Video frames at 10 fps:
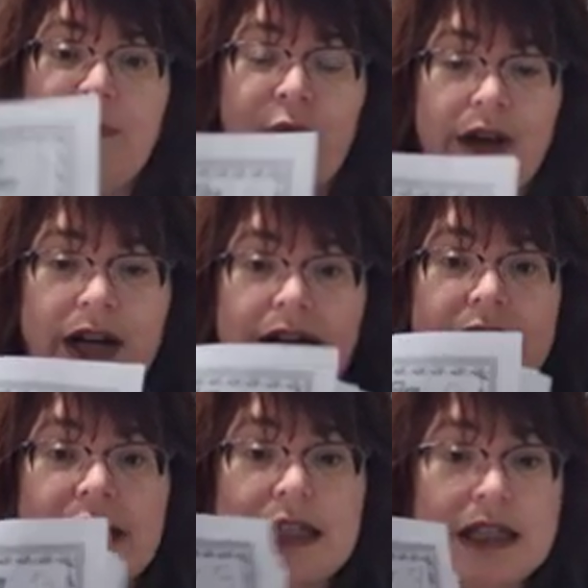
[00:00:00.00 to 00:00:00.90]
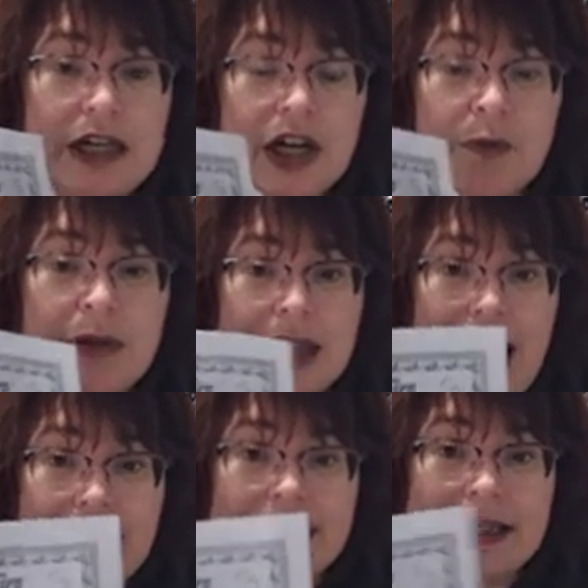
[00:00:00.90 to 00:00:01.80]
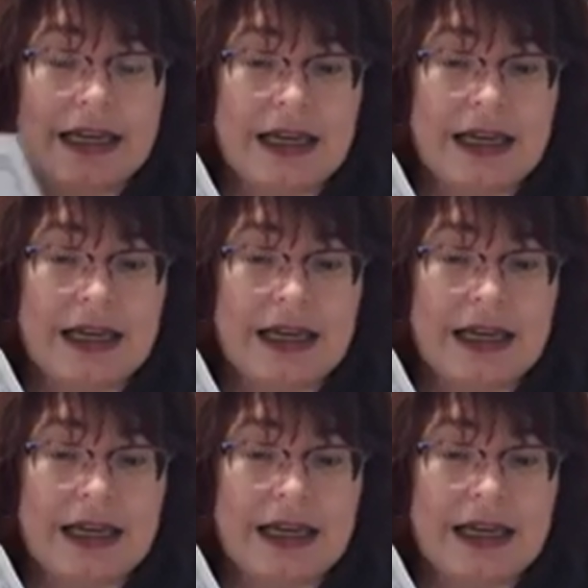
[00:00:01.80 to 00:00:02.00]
put it into clear plastic